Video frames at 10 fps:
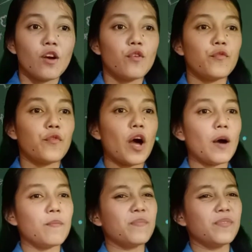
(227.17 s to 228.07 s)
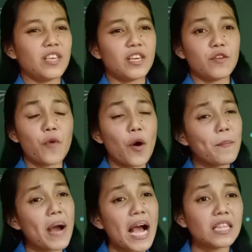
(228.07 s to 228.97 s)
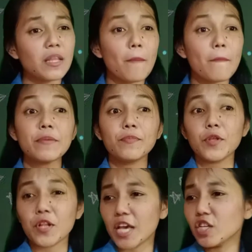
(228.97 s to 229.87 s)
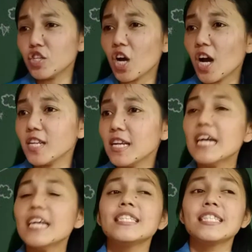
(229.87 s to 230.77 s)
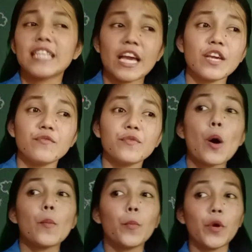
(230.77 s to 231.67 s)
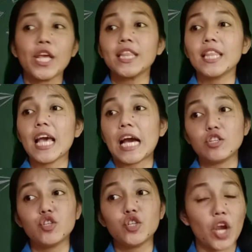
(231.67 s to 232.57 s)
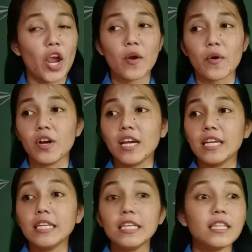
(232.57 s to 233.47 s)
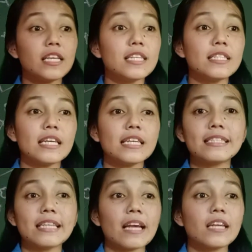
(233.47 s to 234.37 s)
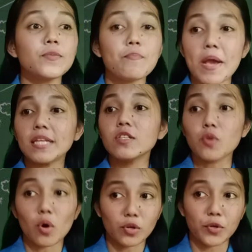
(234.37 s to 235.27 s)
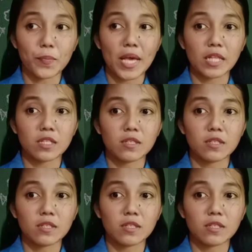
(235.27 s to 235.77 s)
from the format, manipulation, save, print, and share. It is a text-based document.